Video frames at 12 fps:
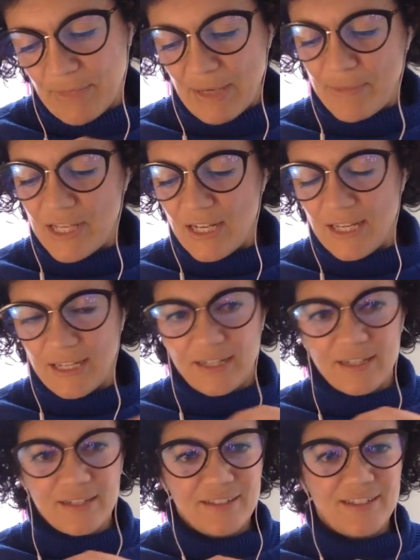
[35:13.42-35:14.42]
maybe
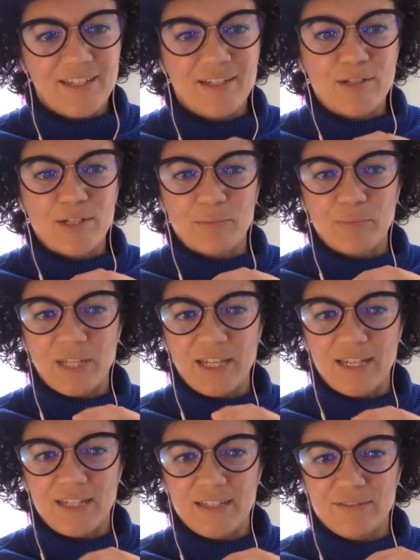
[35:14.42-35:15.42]
like
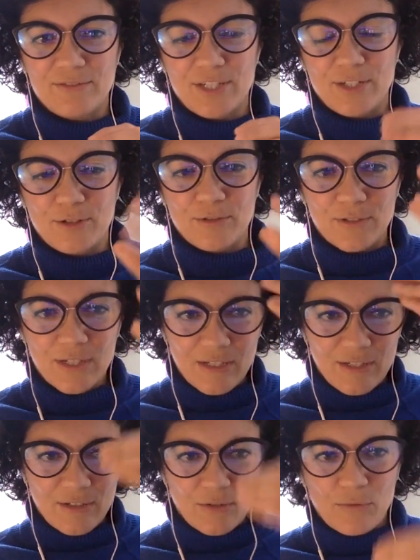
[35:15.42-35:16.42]
interplay of, you know,
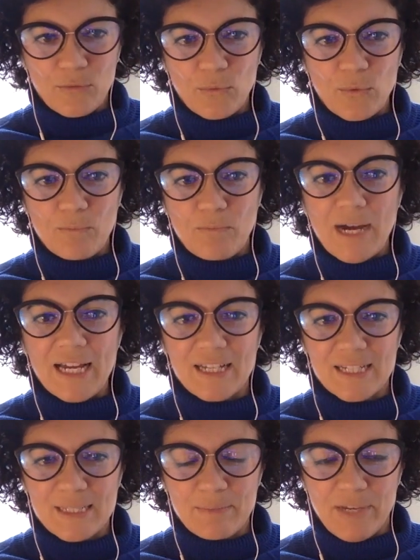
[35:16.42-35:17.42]
my
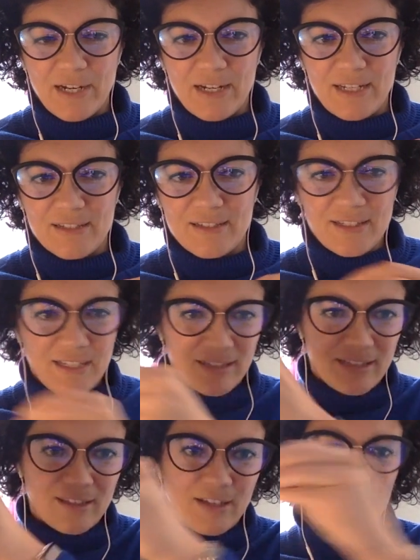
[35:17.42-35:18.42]
experience
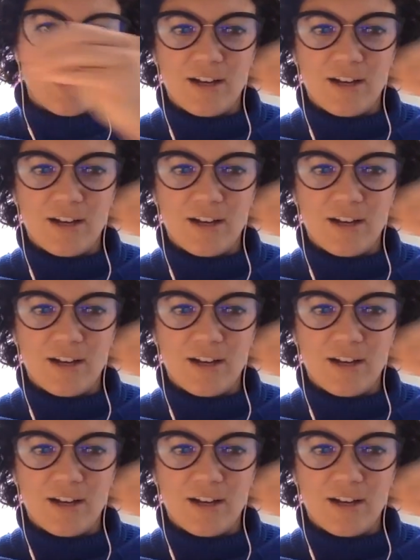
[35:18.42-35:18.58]
and then the